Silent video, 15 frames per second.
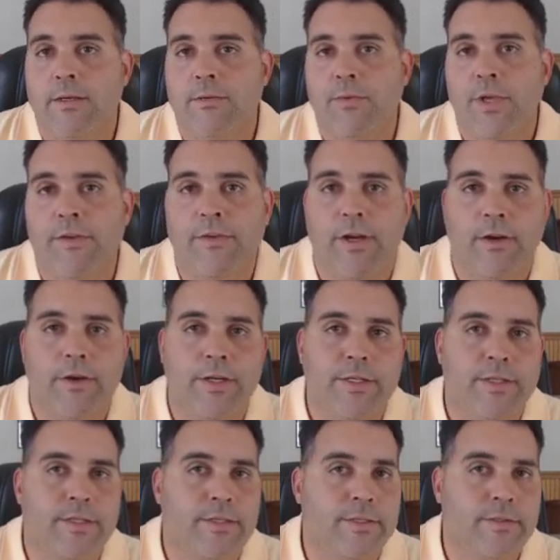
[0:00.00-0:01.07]
We have
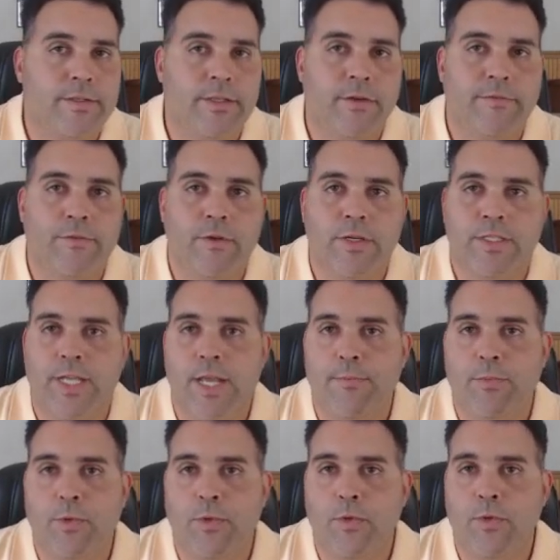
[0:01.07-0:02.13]
areas, for
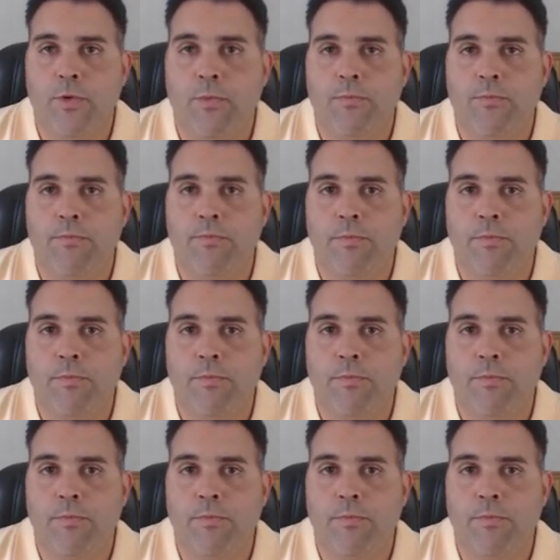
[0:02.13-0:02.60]
example,